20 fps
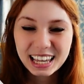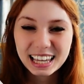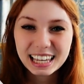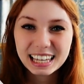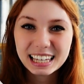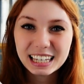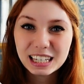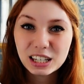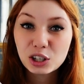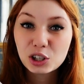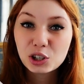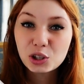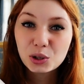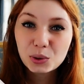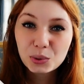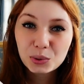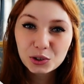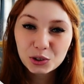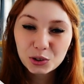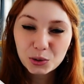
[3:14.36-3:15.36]
He
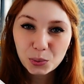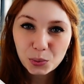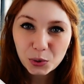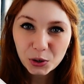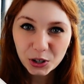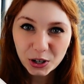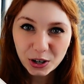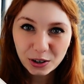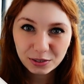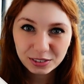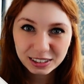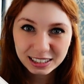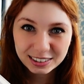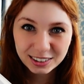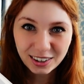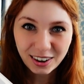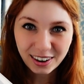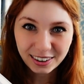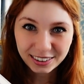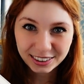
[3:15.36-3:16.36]
used the work of
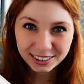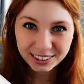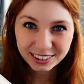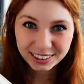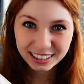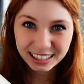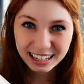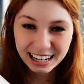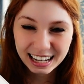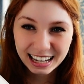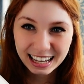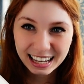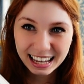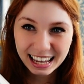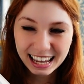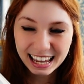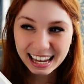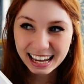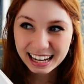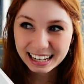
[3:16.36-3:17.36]
this author
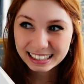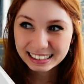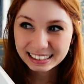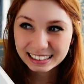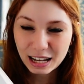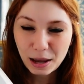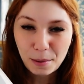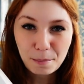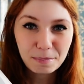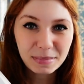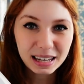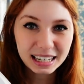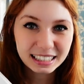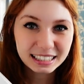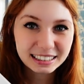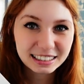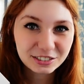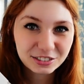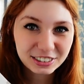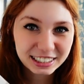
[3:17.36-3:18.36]
and made
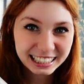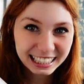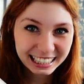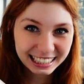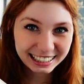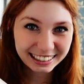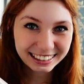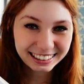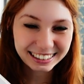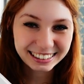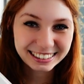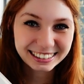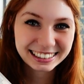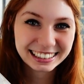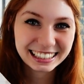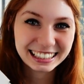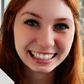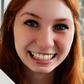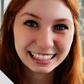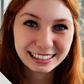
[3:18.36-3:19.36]
it ridiculous
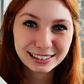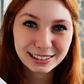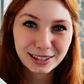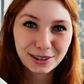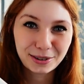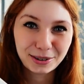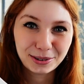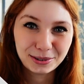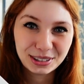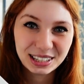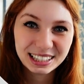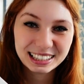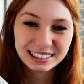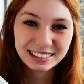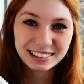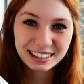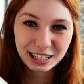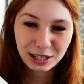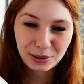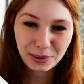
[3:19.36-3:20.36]
in his own
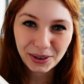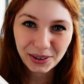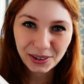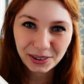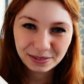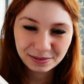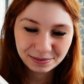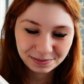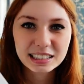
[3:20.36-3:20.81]
sequel.